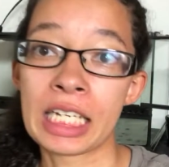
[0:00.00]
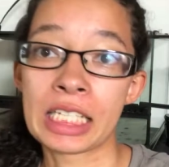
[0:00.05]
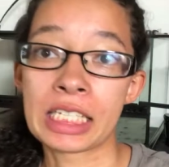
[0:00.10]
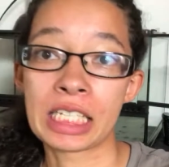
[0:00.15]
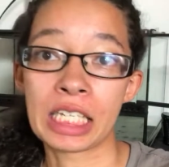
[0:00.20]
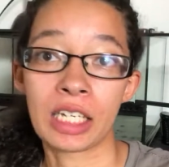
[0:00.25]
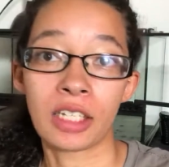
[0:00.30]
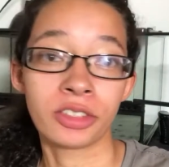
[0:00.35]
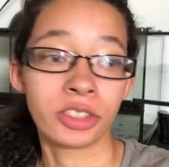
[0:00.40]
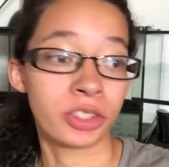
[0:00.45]

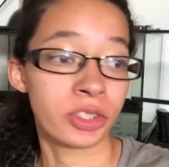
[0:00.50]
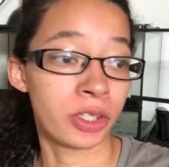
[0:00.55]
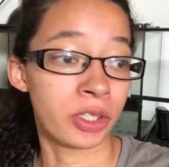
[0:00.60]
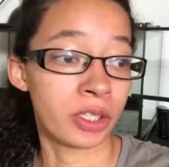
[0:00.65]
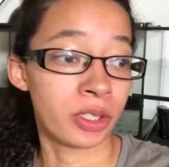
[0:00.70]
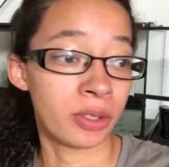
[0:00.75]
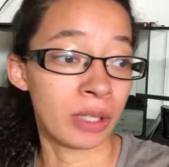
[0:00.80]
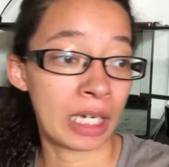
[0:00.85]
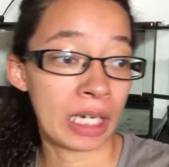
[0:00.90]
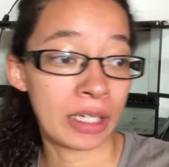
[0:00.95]
then I'll
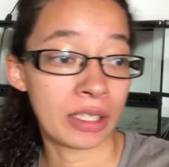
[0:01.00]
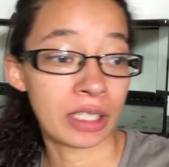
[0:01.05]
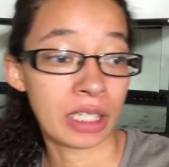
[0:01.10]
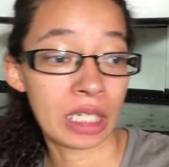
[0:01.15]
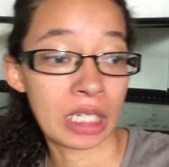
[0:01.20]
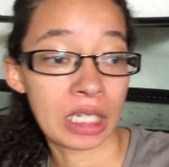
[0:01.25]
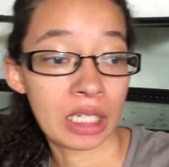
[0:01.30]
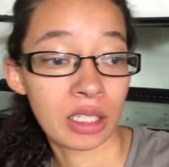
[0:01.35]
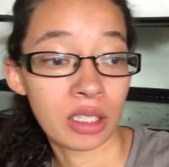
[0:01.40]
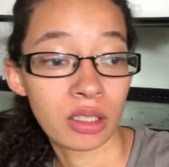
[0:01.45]
show you how
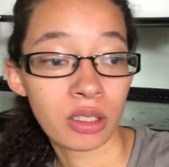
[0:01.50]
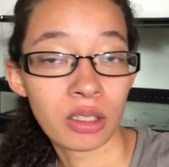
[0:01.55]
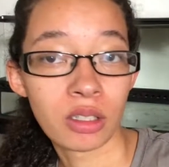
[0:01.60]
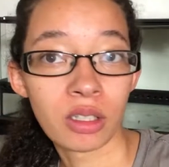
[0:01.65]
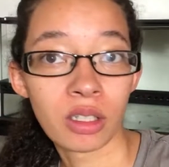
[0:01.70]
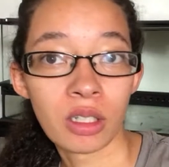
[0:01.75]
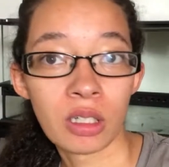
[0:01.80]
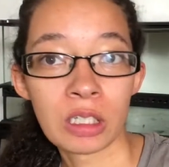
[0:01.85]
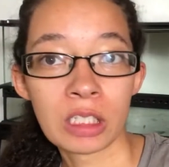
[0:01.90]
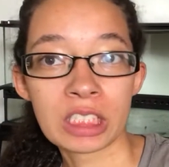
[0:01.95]
to
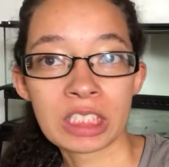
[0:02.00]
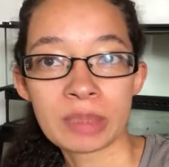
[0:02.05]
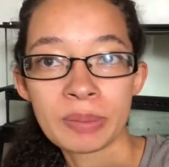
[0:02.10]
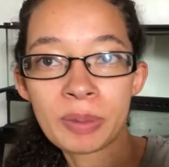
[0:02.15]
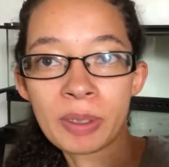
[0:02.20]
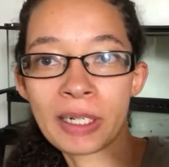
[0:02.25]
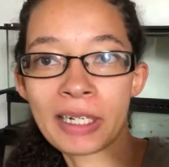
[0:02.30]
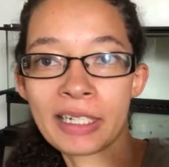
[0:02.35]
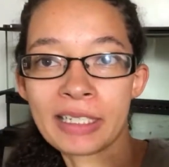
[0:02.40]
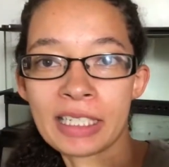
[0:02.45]

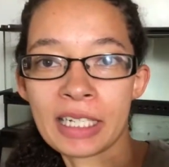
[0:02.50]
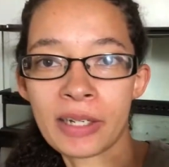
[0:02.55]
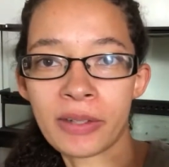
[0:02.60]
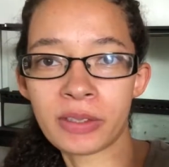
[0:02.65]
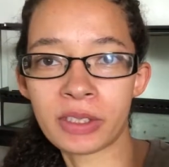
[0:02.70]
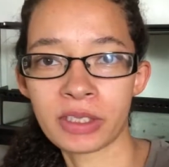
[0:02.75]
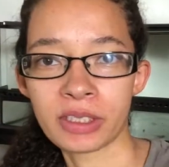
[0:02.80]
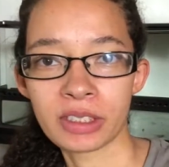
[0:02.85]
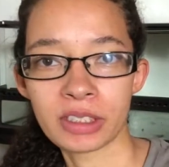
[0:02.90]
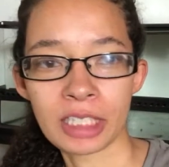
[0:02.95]
spray
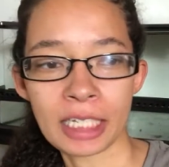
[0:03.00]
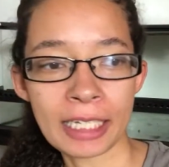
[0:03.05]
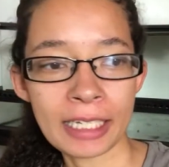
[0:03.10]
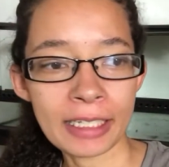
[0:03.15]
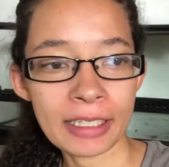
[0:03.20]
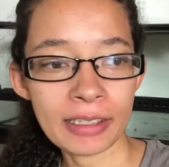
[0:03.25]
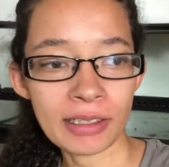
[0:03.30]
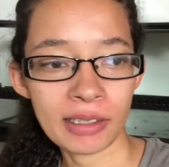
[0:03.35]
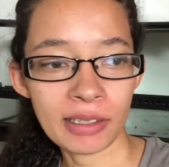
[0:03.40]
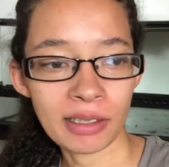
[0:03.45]
down your
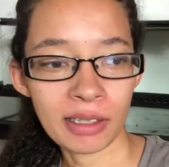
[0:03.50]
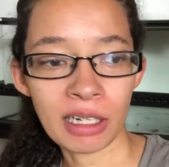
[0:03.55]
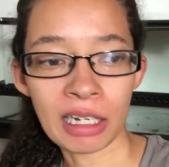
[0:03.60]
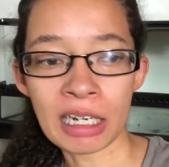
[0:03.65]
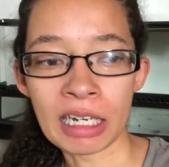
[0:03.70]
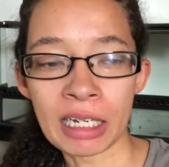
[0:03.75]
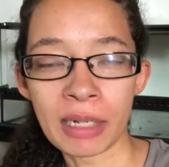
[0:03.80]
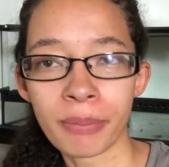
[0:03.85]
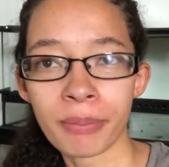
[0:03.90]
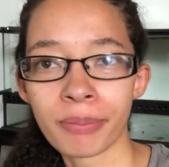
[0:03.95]
snake.
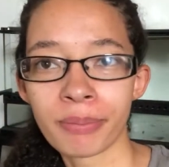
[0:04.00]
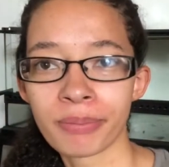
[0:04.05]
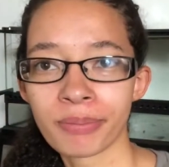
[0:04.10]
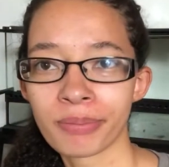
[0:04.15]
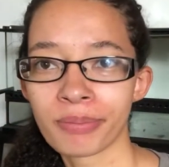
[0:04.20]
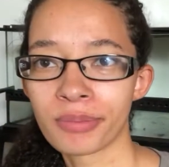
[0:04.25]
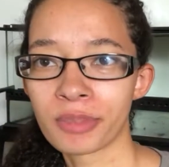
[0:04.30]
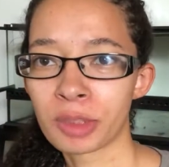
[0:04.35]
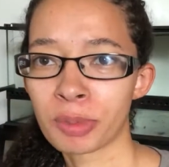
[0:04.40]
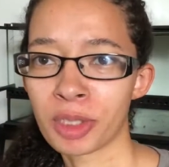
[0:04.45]

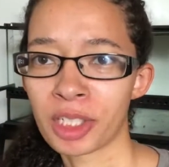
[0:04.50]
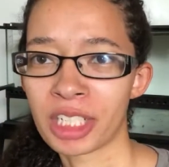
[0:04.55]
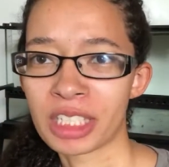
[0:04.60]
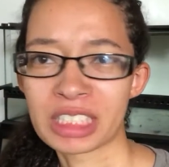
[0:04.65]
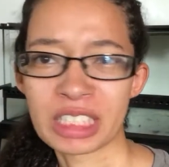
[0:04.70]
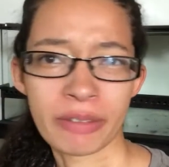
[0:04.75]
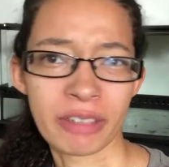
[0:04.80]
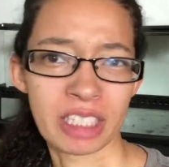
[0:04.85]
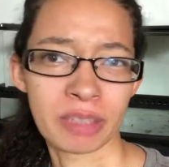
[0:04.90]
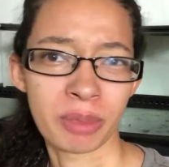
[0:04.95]
It's
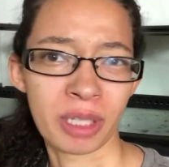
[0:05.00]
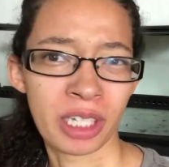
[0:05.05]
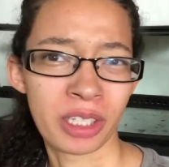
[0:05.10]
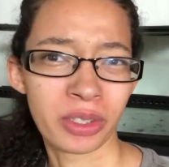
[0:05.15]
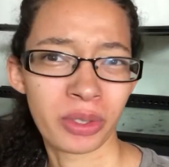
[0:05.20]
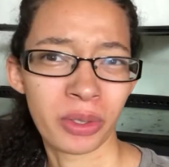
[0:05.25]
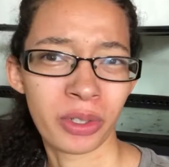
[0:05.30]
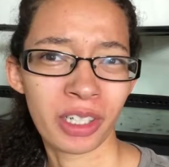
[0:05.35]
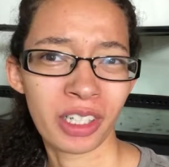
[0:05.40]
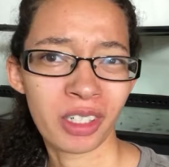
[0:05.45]
pretty
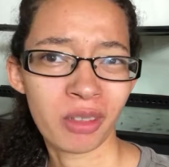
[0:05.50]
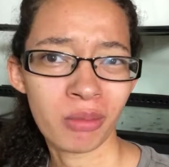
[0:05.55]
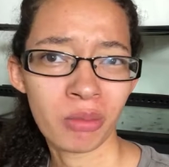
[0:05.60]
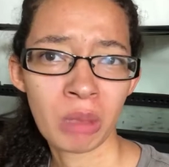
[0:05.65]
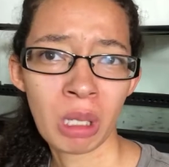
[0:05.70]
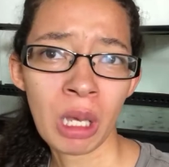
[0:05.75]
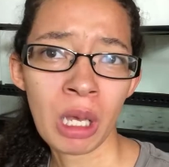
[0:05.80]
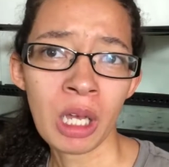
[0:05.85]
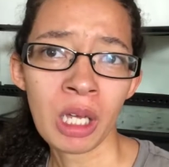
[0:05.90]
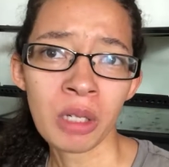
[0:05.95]

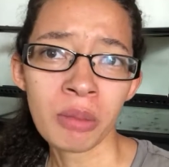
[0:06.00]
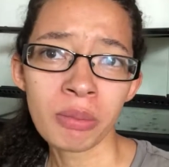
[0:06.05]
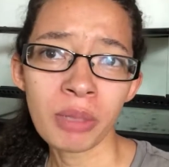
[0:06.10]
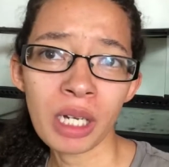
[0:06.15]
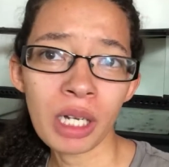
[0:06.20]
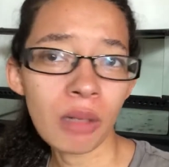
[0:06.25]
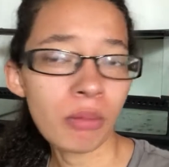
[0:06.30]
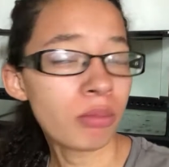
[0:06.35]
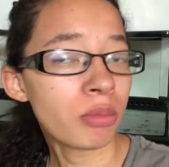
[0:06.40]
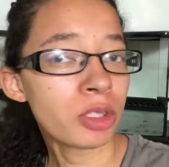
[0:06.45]
self-explanatory,
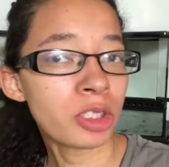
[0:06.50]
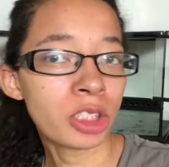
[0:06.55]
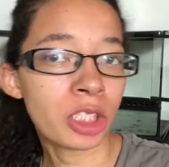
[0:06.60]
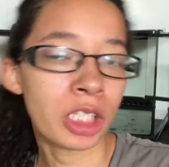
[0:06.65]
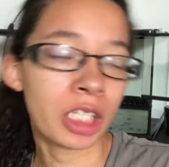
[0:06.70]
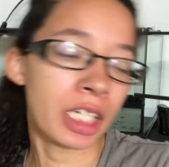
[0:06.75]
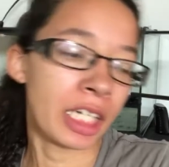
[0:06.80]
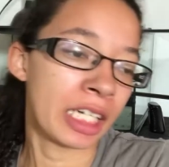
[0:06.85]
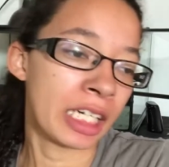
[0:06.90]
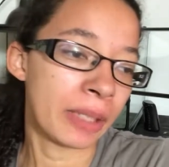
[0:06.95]
but I'm gonna
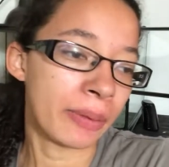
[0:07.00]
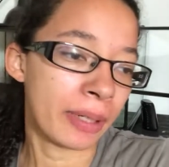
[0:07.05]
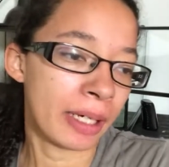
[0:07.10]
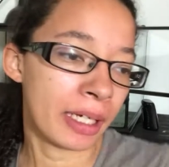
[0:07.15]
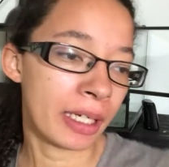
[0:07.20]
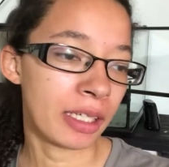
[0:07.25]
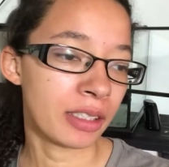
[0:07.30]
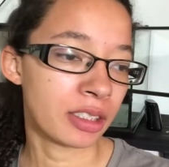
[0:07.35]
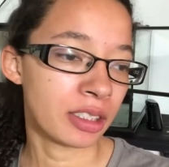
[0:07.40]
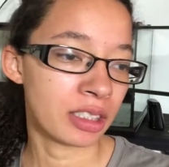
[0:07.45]
show you
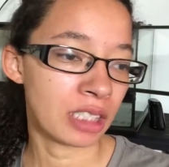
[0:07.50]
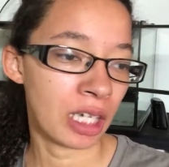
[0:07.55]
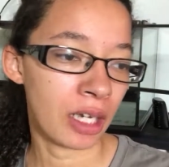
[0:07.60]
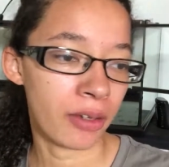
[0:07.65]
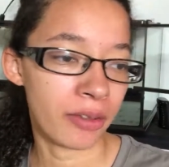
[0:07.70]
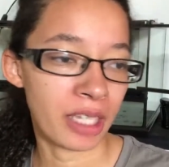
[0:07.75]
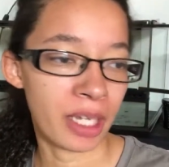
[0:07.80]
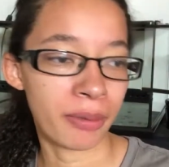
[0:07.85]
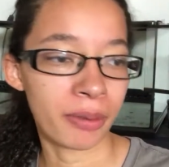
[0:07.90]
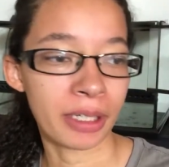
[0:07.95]
anyway just
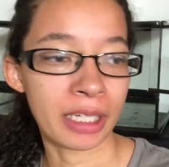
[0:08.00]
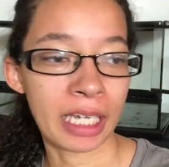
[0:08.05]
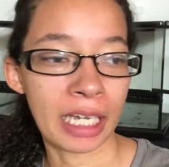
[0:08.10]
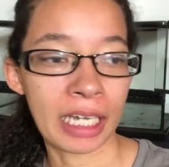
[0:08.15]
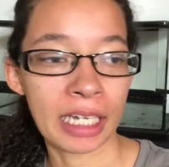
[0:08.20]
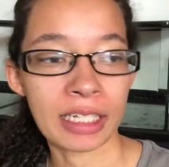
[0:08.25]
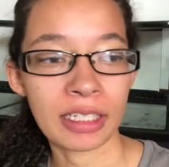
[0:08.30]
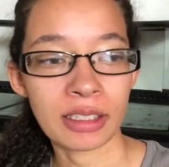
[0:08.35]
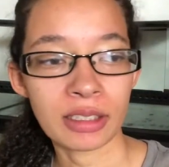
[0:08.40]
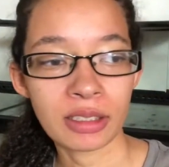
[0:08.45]
how they
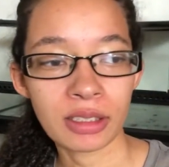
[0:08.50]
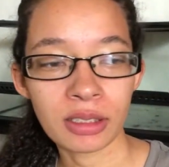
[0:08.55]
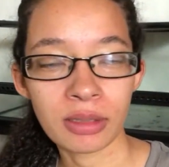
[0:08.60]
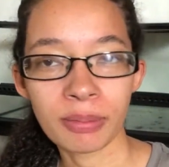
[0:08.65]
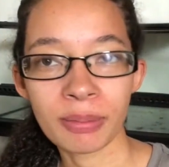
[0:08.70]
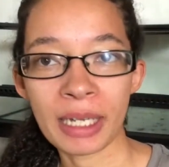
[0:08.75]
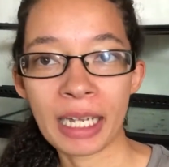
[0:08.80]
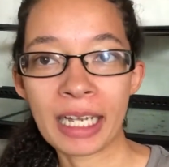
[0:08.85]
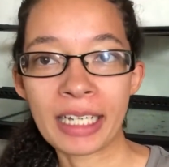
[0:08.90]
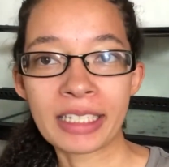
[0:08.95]

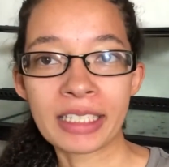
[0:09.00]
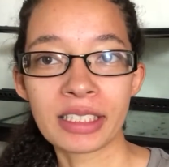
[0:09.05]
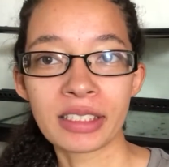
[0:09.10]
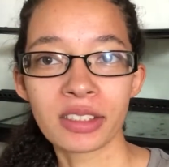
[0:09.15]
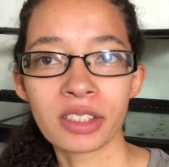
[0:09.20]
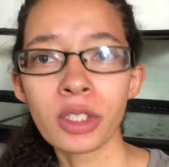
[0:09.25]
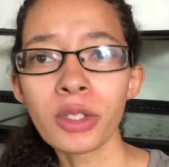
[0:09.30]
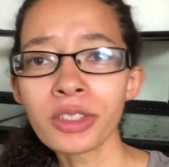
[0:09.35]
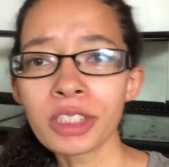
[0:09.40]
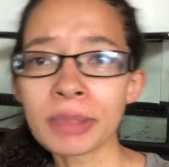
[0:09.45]
react.
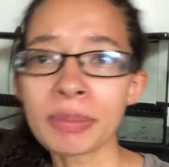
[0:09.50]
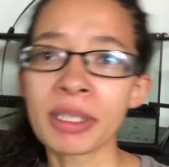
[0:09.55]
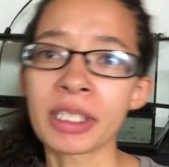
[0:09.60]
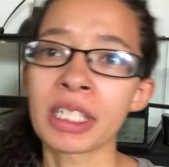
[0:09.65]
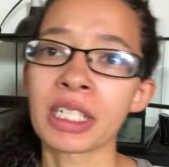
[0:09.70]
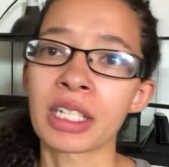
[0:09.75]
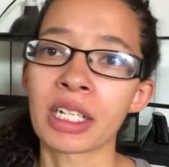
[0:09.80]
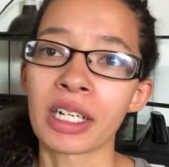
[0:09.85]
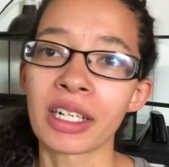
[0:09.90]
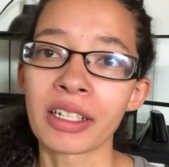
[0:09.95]
Patty's usually
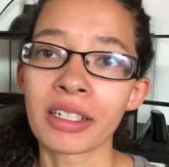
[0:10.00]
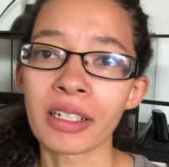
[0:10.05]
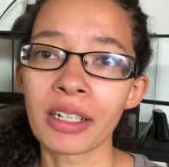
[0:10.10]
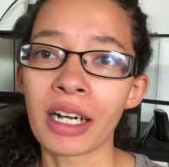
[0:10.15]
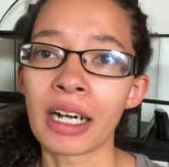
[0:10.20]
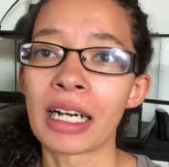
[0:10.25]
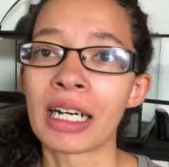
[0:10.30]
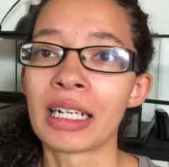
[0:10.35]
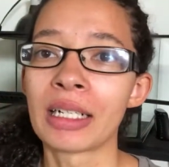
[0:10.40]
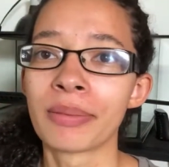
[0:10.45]
pretty good.